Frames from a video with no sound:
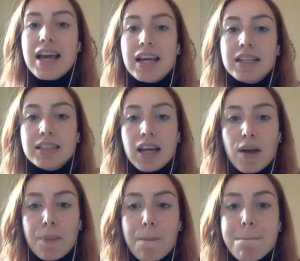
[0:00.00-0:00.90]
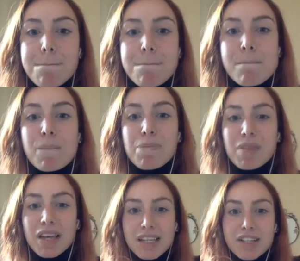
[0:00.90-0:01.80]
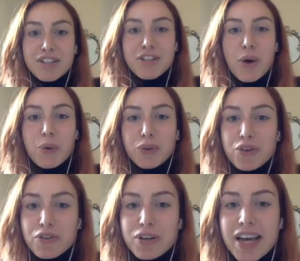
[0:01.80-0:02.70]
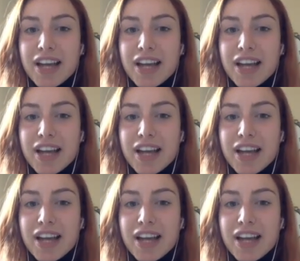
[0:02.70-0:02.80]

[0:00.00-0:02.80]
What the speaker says: And so don't forget